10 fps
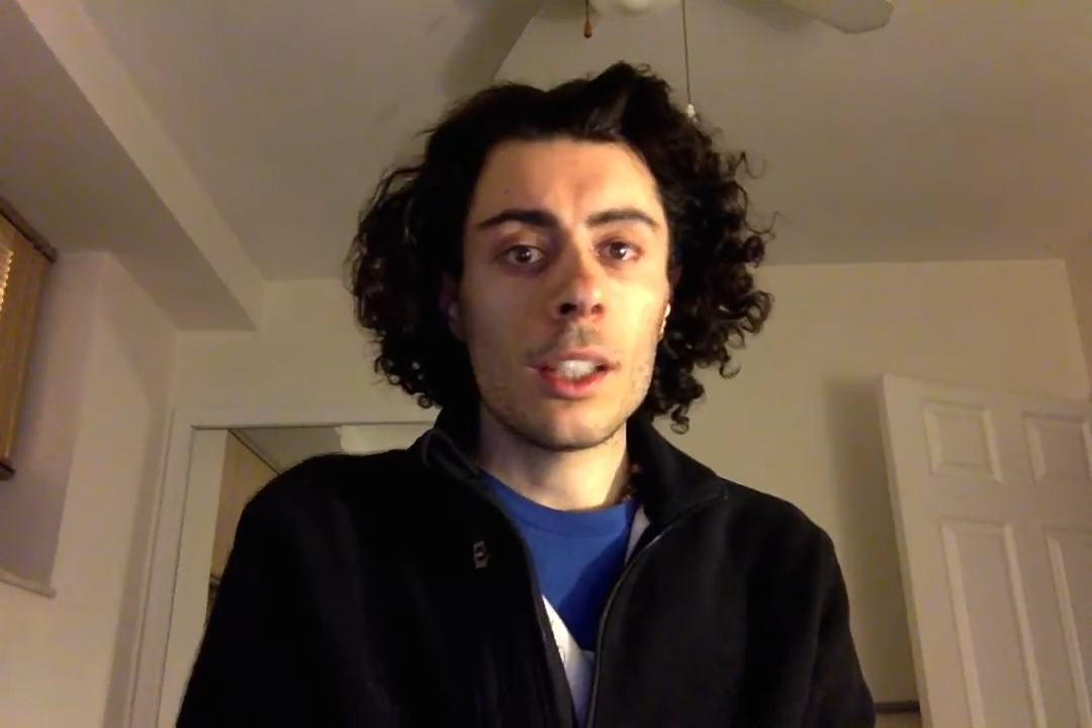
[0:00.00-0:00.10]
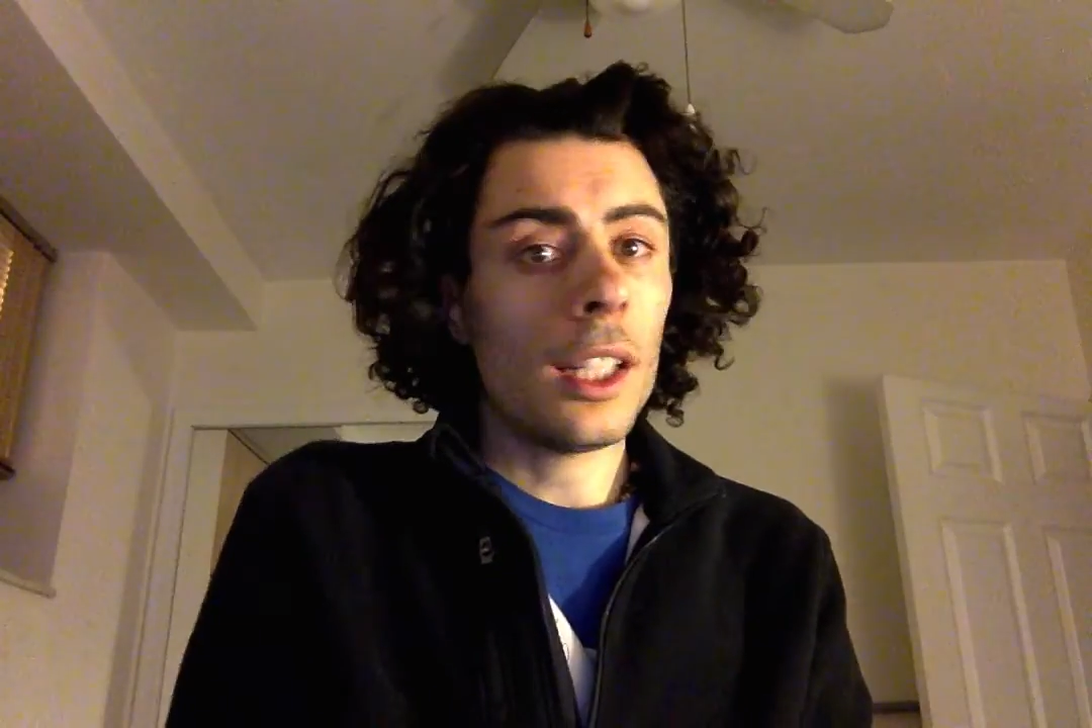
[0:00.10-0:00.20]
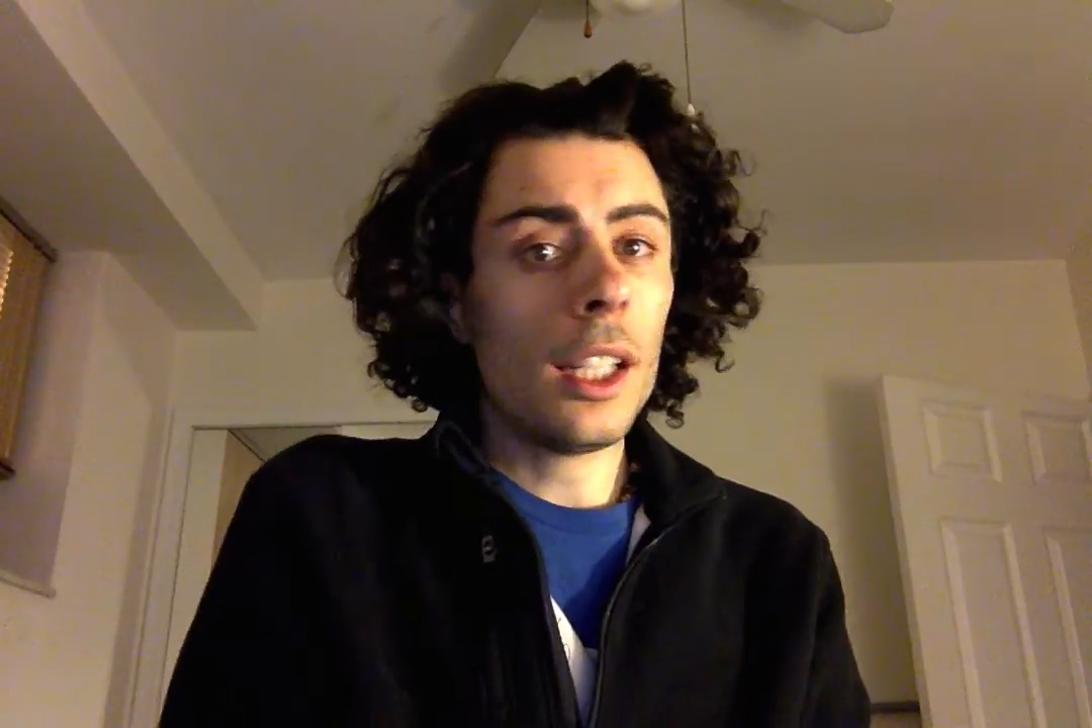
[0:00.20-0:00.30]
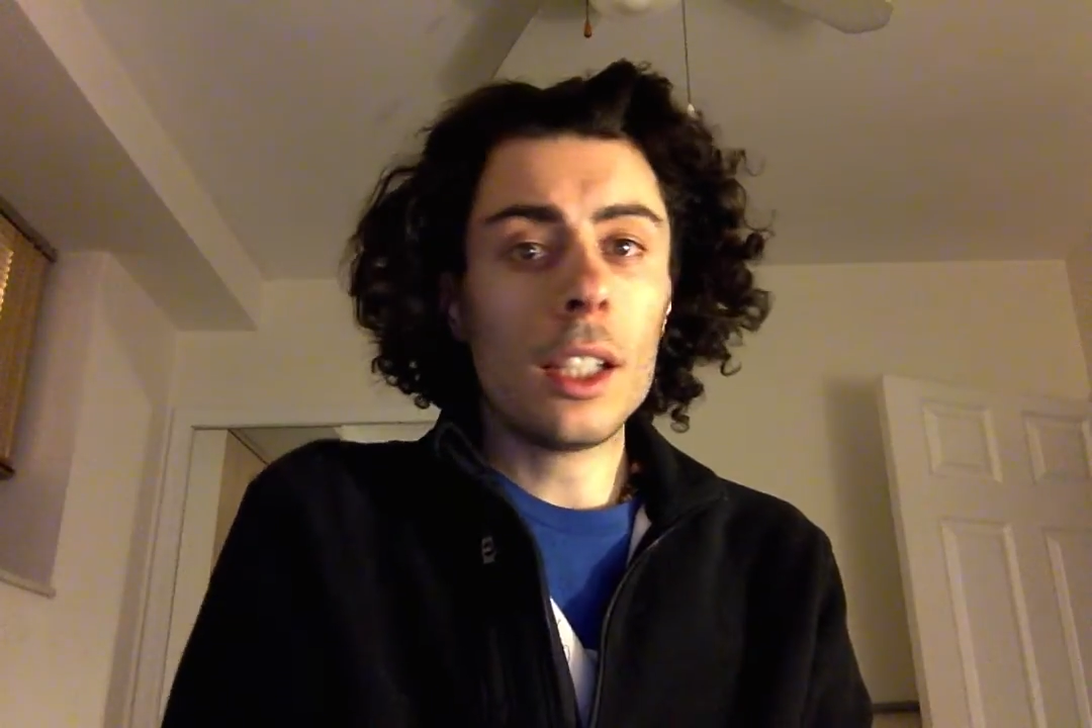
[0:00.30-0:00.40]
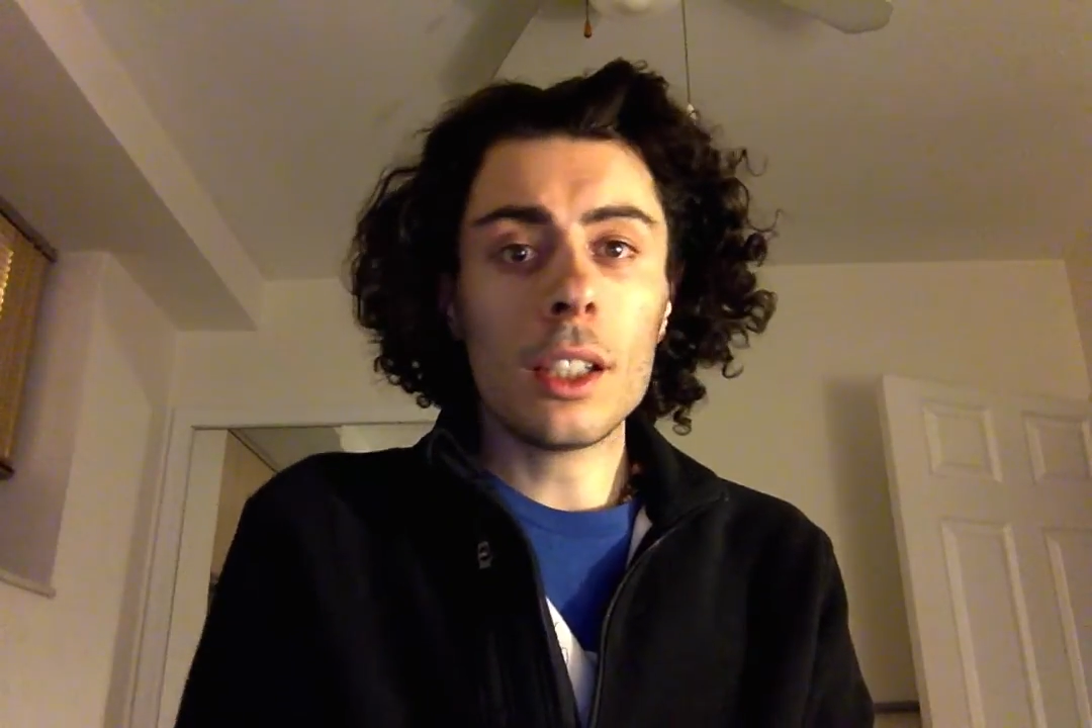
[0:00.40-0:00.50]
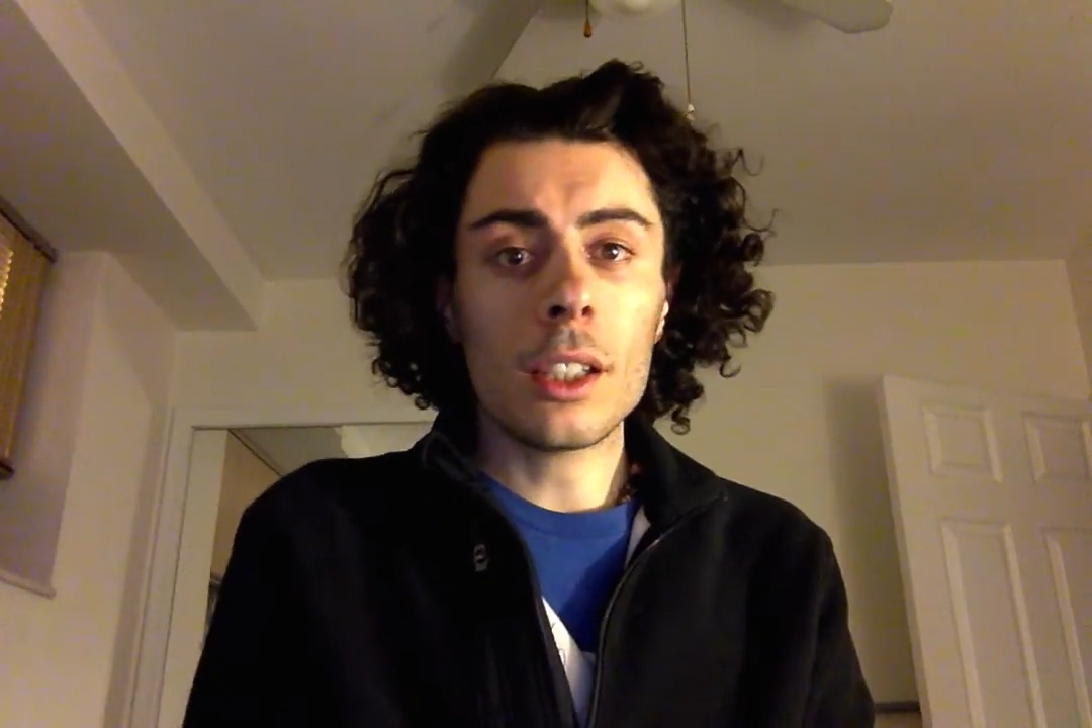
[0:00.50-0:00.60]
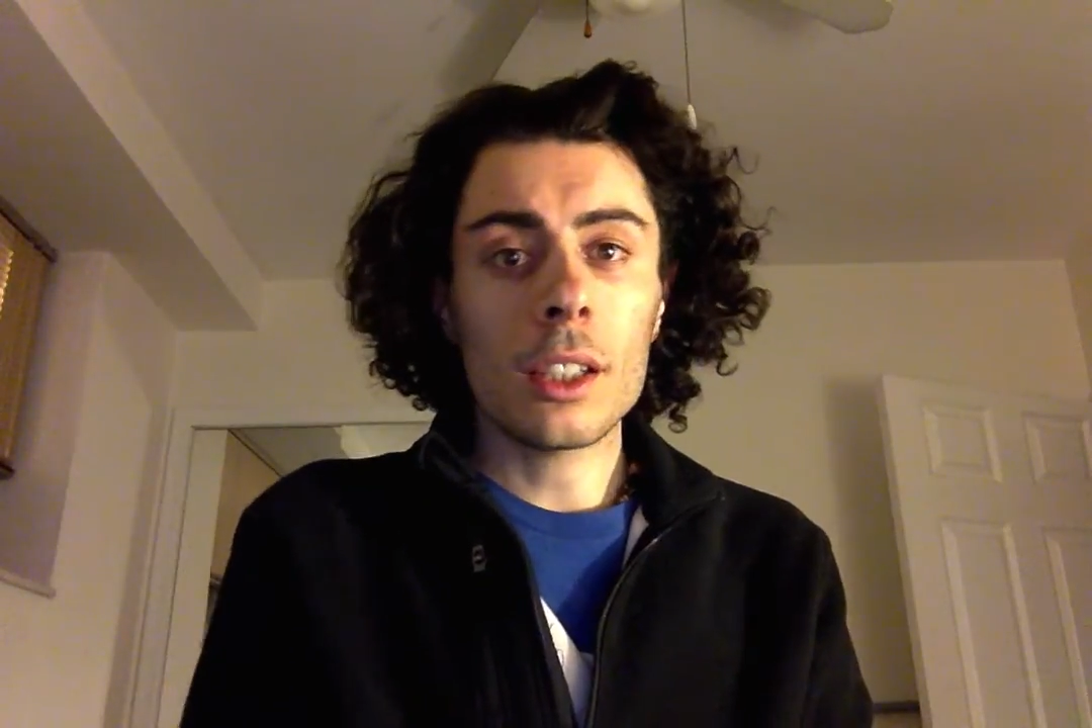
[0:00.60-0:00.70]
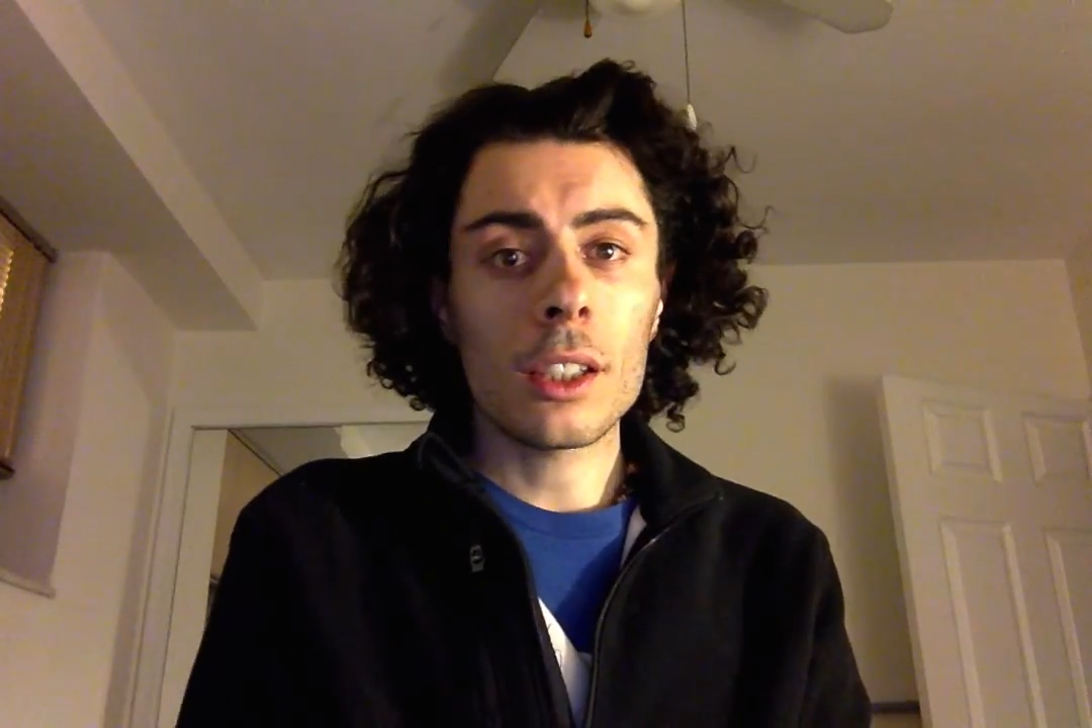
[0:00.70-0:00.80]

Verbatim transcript: eating